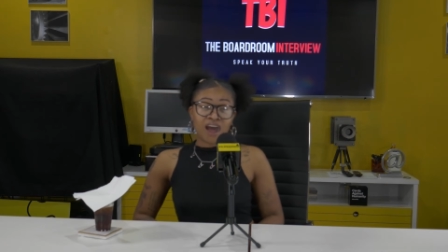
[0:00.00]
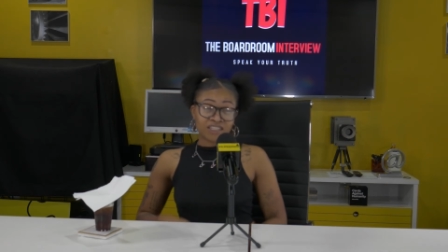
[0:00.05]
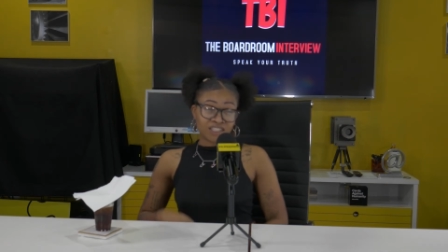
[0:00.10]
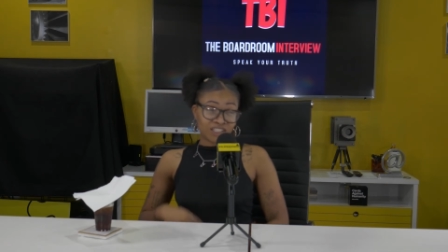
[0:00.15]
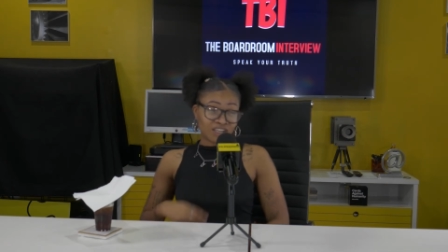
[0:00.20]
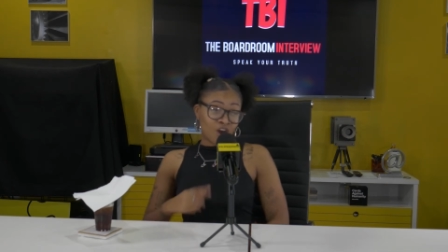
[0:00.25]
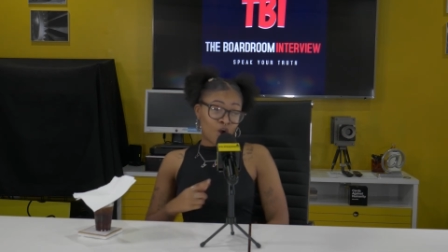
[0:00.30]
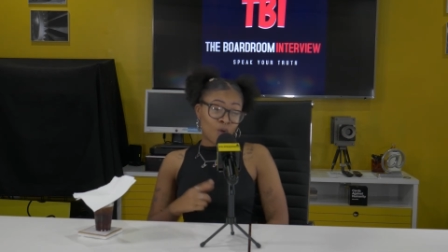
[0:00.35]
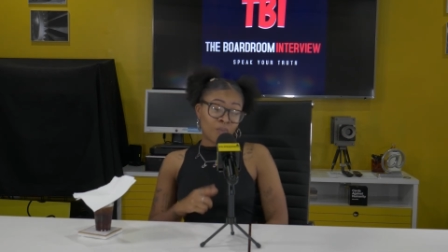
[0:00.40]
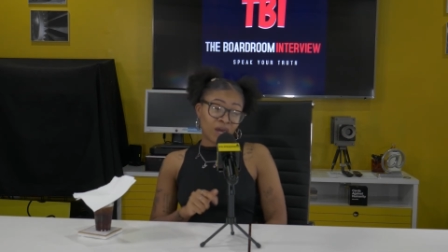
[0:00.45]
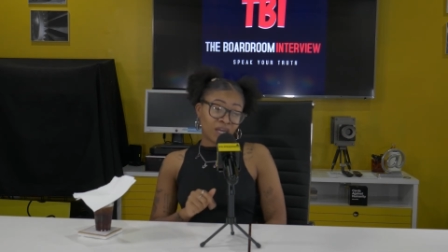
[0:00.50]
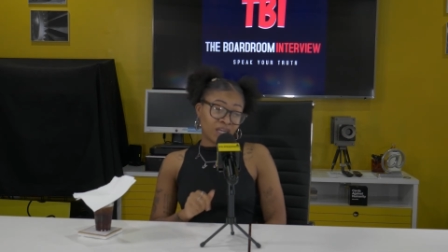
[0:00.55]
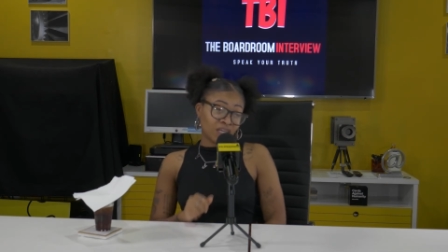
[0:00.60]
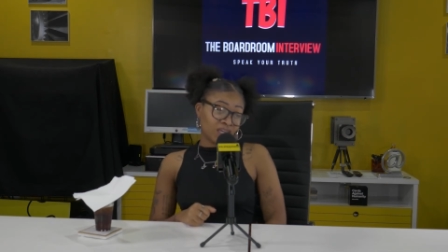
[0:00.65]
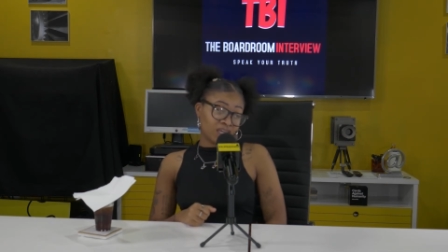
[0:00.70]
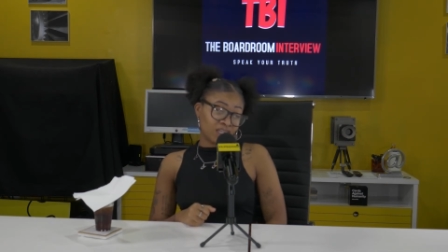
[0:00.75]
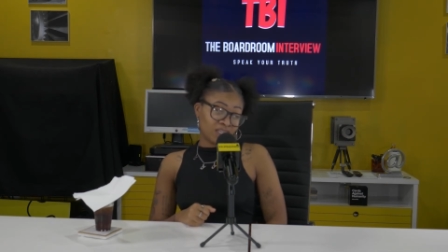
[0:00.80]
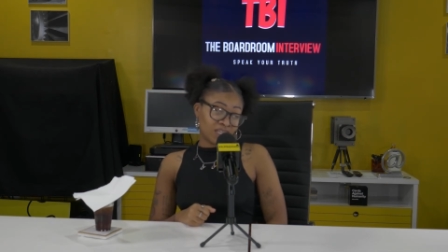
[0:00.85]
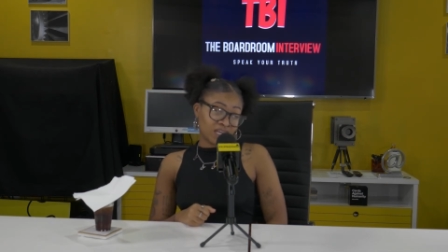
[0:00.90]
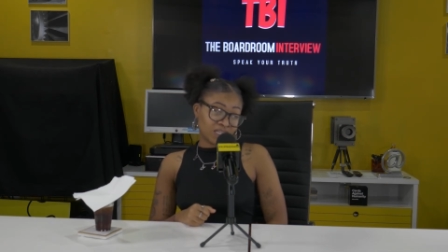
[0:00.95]
actually hope I didn't
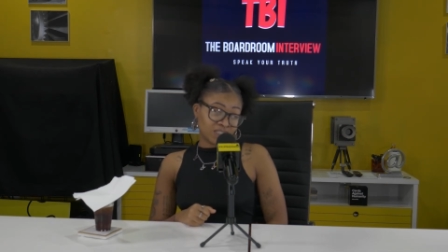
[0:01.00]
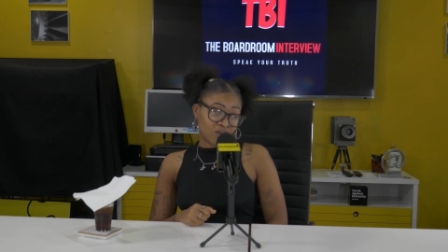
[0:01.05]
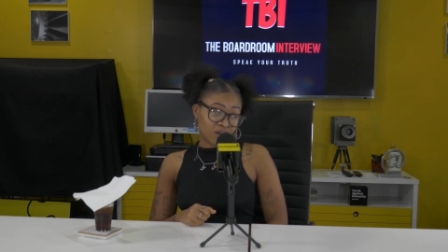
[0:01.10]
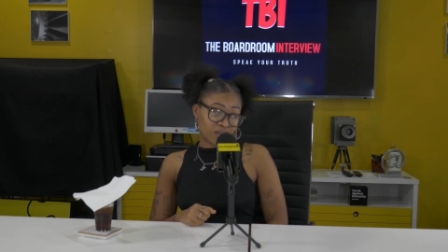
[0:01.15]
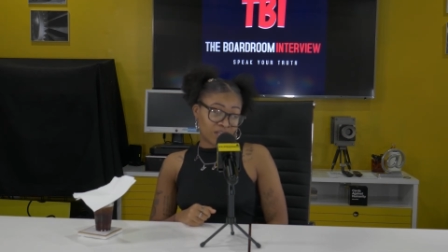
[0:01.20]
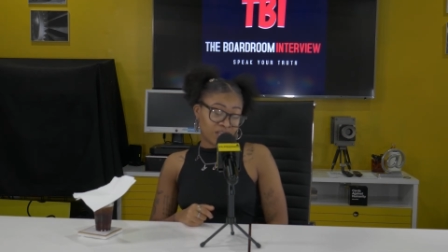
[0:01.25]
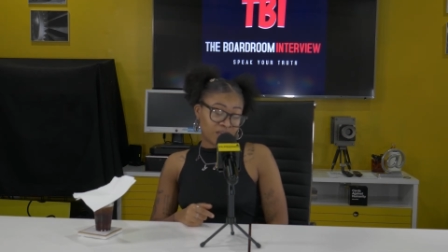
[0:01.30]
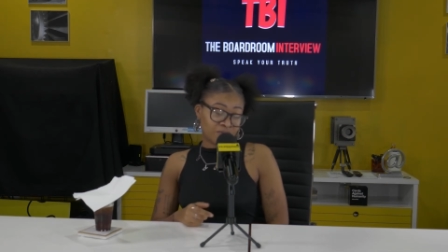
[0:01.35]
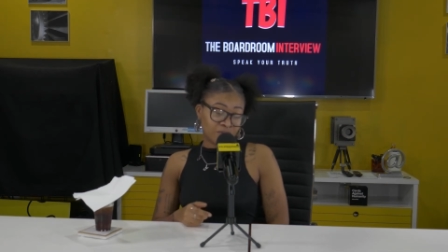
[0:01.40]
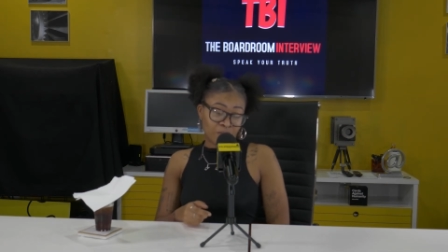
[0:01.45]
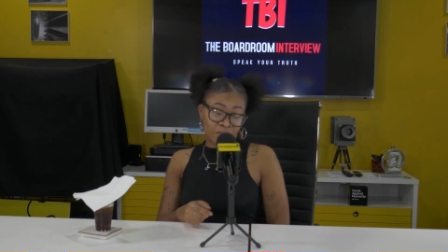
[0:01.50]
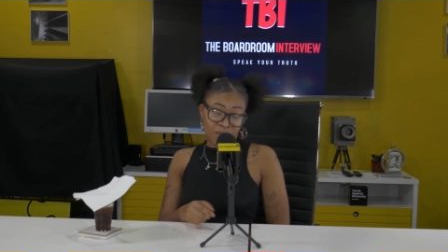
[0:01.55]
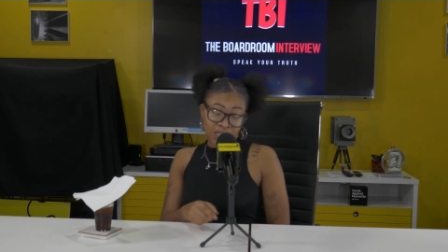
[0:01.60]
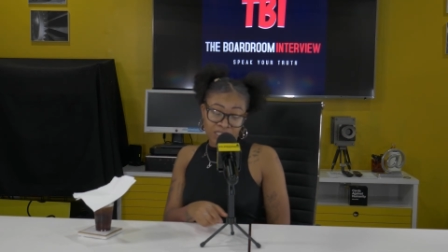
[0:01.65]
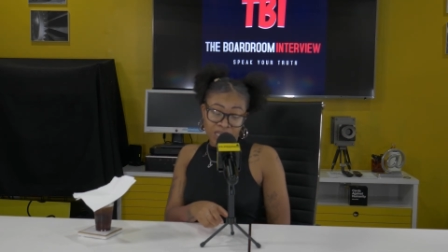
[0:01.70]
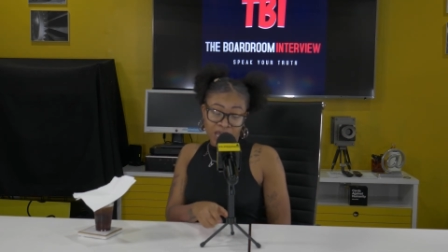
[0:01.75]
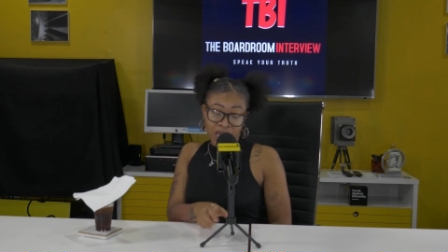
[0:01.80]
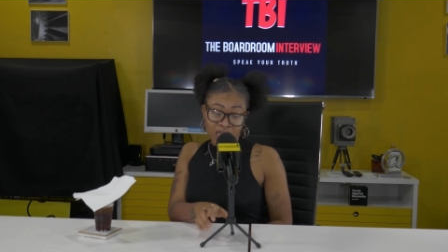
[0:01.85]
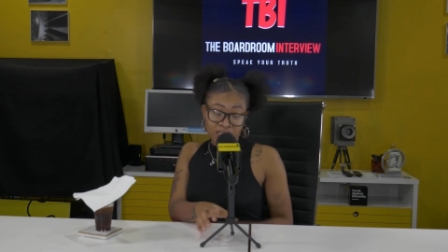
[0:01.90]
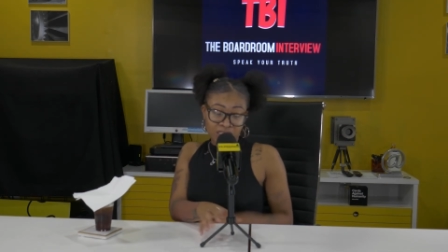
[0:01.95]
get that so I can claim on my
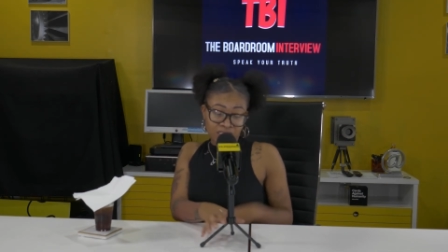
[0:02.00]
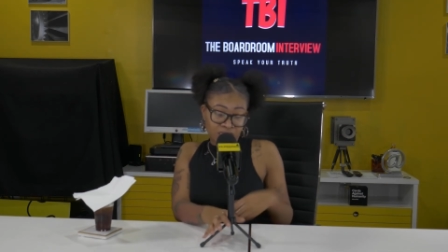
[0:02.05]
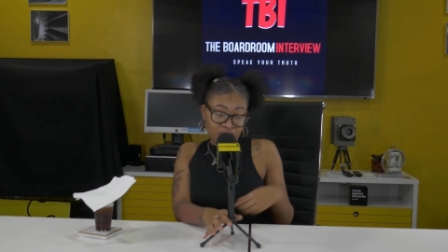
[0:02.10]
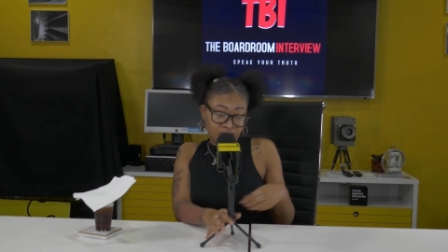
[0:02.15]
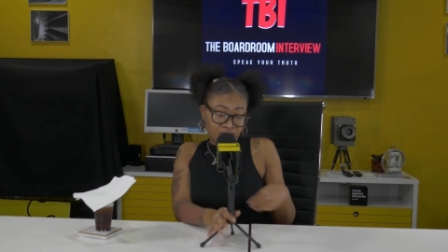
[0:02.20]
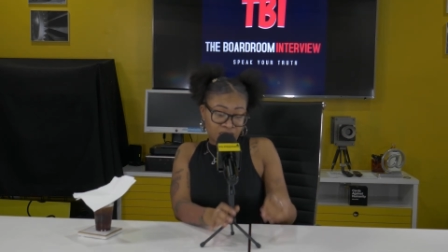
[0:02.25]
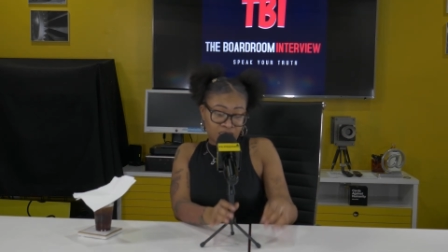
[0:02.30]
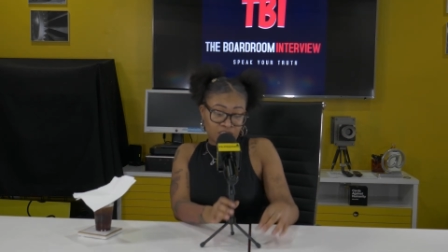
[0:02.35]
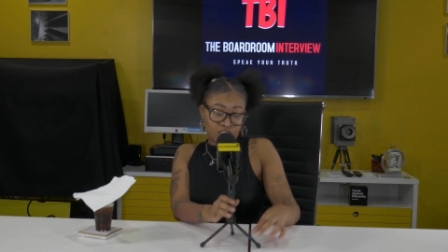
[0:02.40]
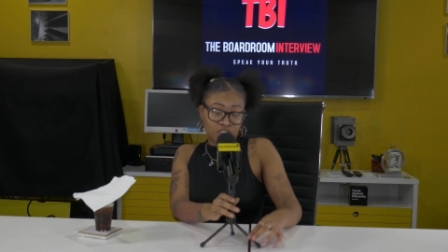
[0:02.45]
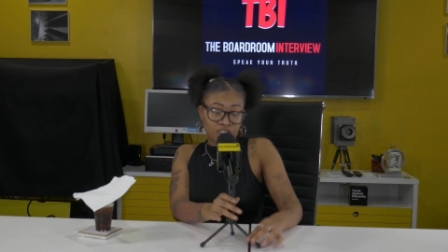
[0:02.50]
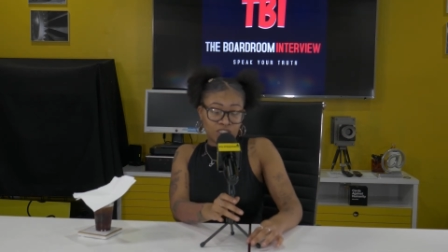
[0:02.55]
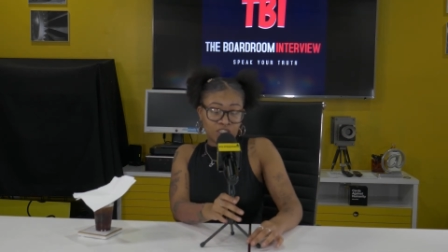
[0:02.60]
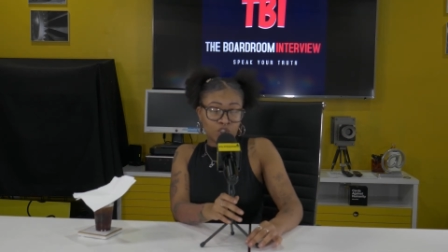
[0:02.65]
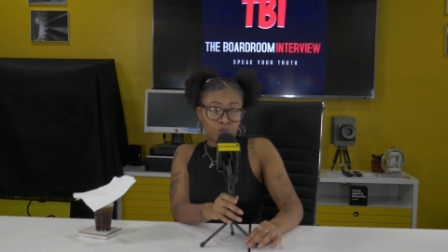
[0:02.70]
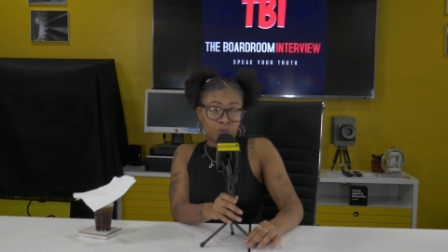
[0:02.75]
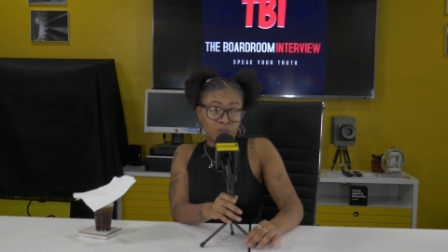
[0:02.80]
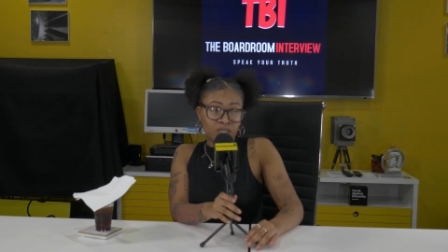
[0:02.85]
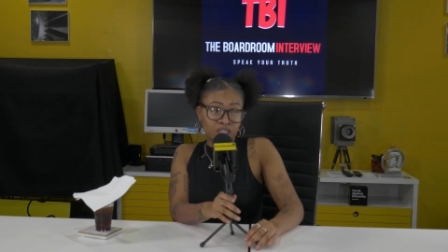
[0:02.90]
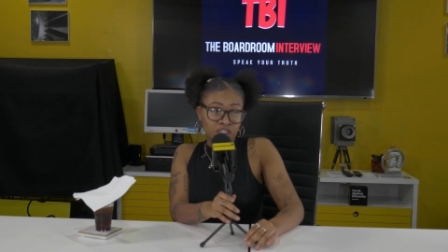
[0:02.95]
taxes in
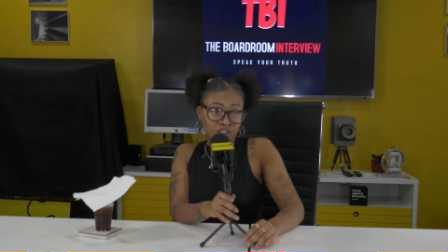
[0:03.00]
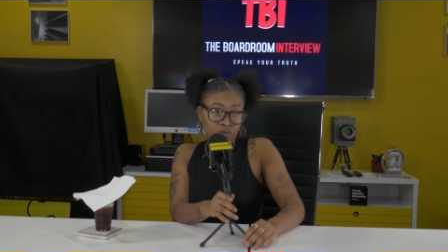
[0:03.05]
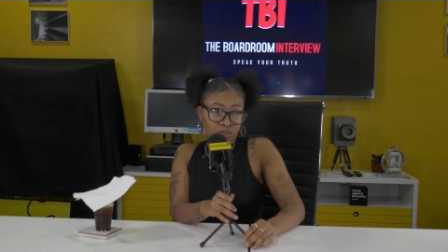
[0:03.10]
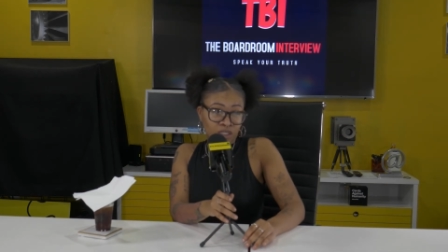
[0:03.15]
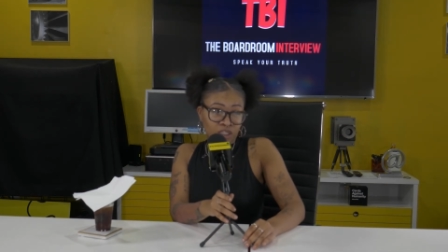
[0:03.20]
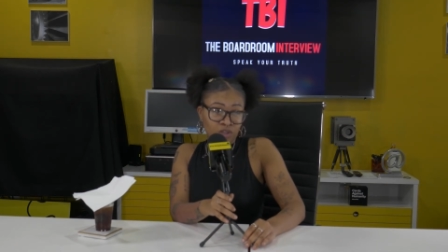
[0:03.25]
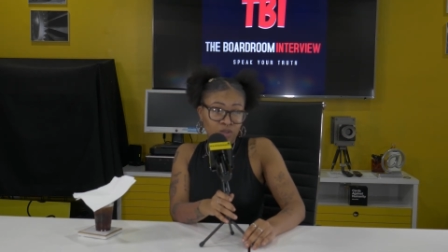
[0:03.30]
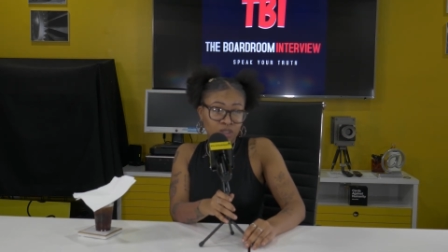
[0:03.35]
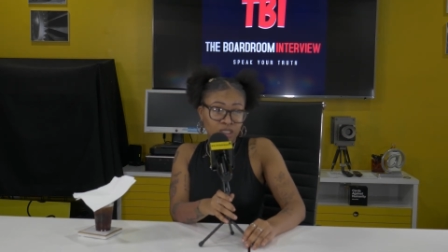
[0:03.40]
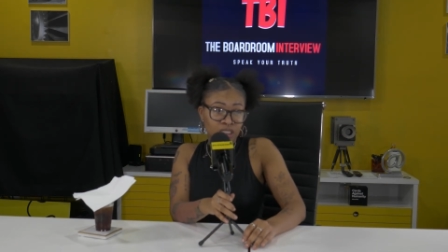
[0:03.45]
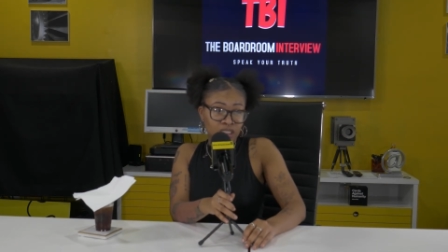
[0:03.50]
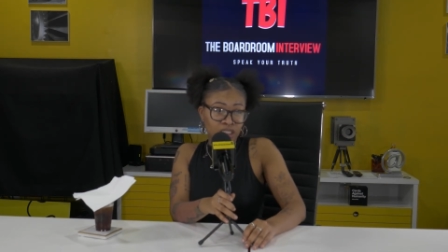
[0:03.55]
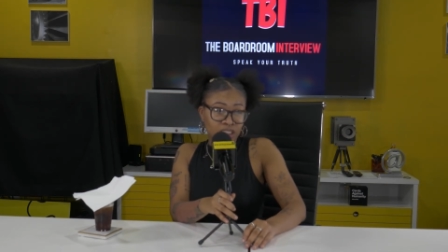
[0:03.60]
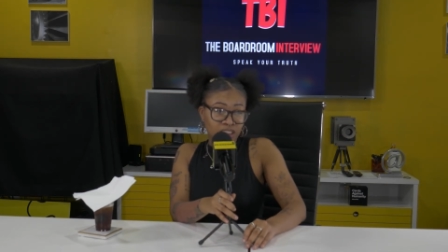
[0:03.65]
2023.